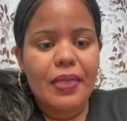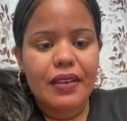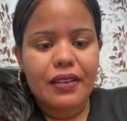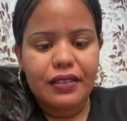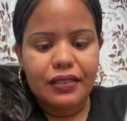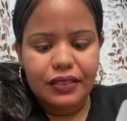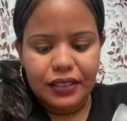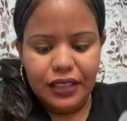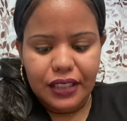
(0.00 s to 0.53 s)

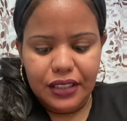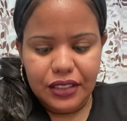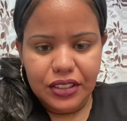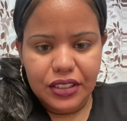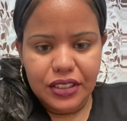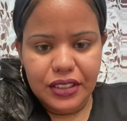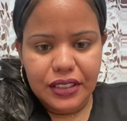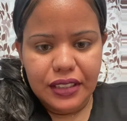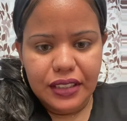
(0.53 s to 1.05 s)
Look at that, it
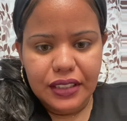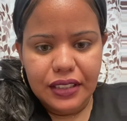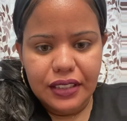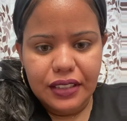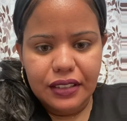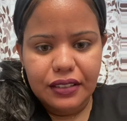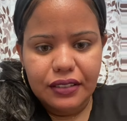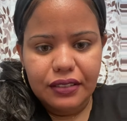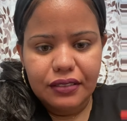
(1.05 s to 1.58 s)
just seeped
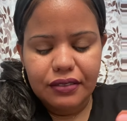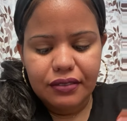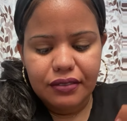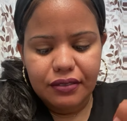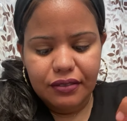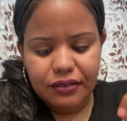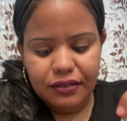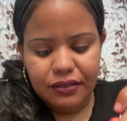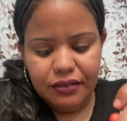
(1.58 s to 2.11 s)
in.
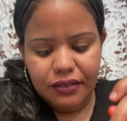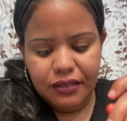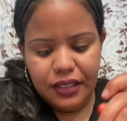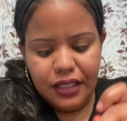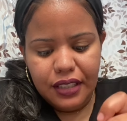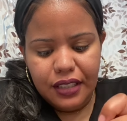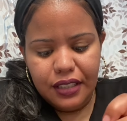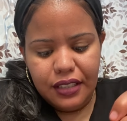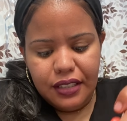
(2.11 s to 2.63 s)

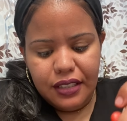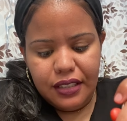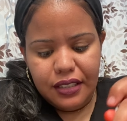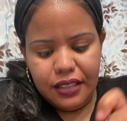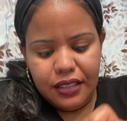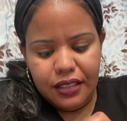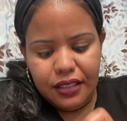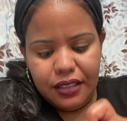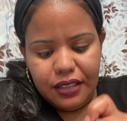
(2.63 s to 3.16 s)

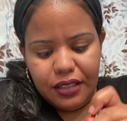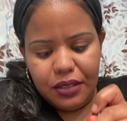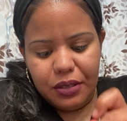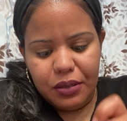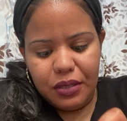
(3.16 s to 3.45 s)
Oh,